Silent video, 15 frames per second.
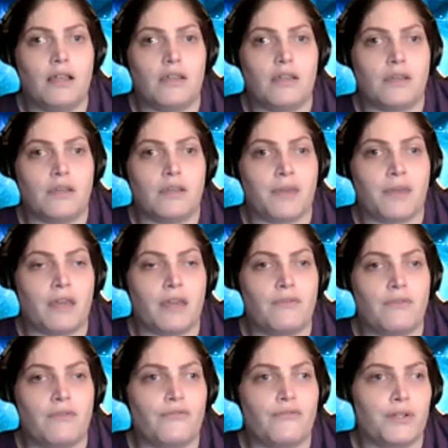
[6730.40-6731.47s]
and I'm
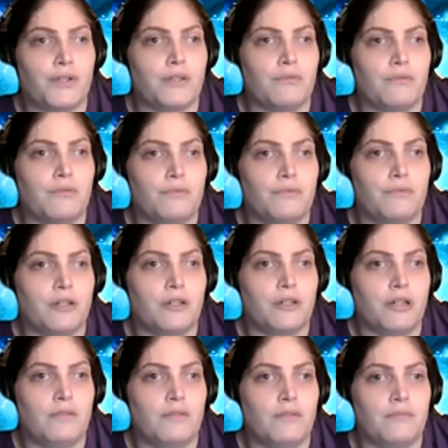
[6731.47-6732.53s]
having fun
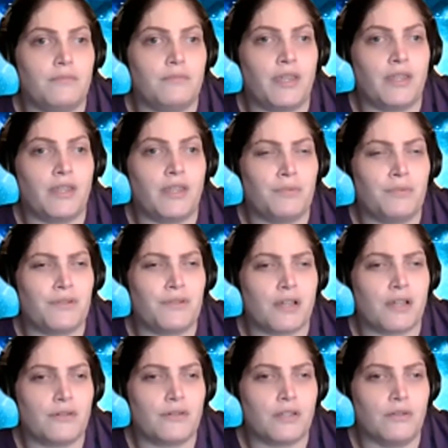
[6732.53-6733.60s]
being able to talk
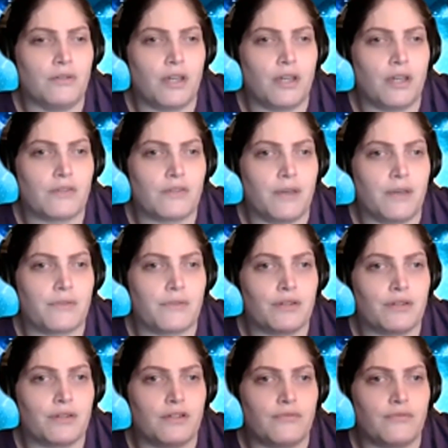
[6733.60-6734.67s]
to you guys about
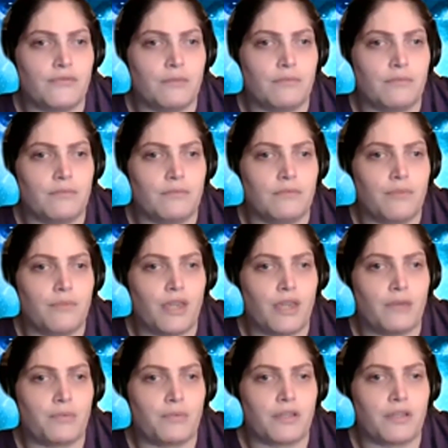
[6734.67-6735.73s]
stuff and be
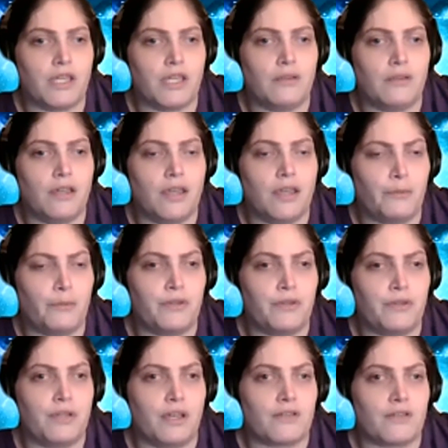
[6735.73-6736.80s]
able to help you
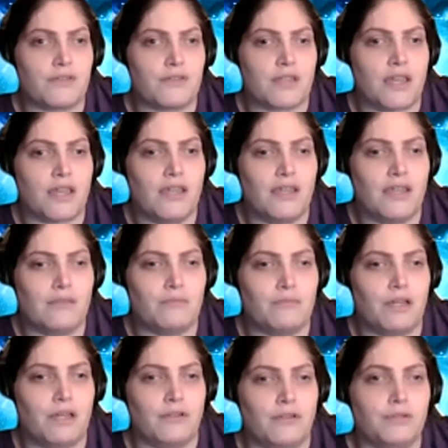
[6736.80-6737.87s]
guys stay in my
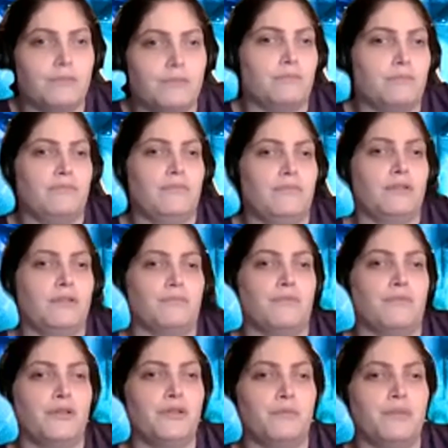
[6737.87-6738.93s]
little
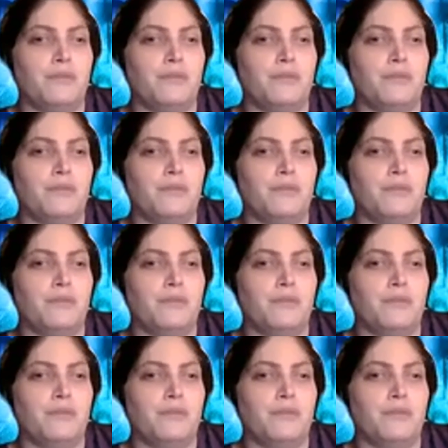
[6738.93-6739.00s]
loop,